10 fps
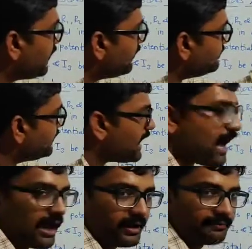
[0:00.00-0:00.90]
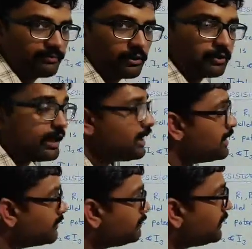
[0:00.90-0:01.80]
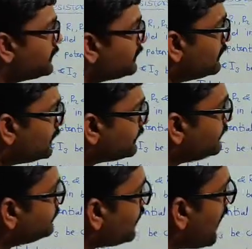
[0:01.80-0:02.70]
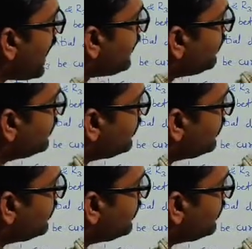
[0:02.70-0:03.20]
That is the I. Okay, but this I